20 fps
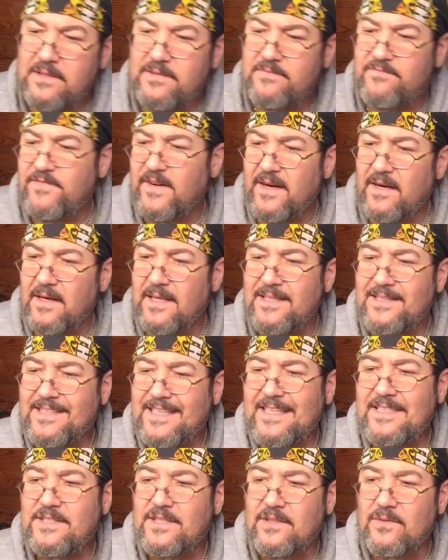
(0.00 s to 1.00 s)
fairly
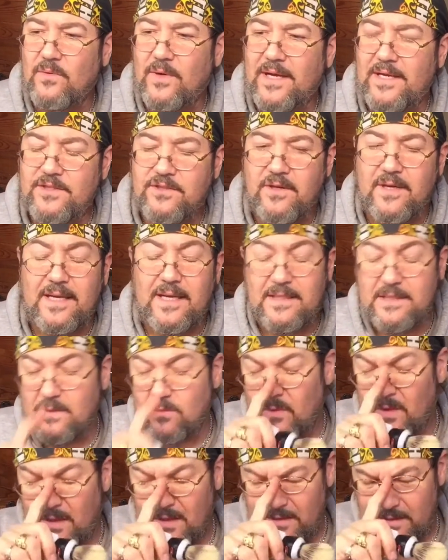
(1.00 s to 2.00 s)
decent razor, I guess it
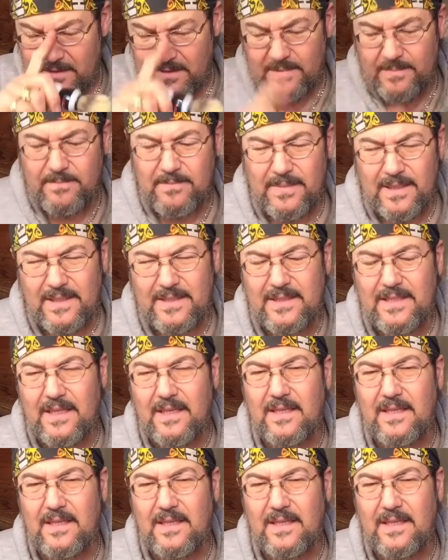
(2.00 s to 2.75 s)
was, but